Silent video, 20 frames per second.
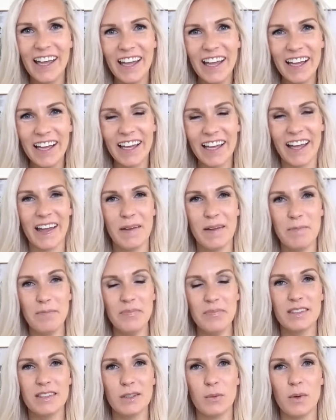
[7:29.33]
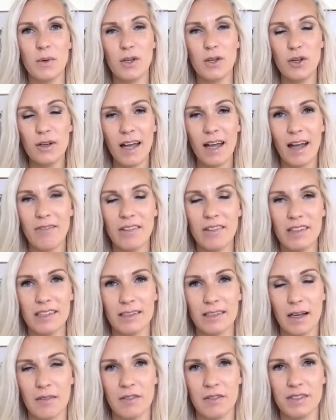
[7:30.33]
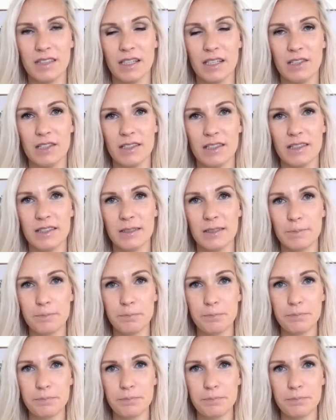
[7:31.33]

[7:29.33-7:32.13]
Okay. So when you're having these conversations,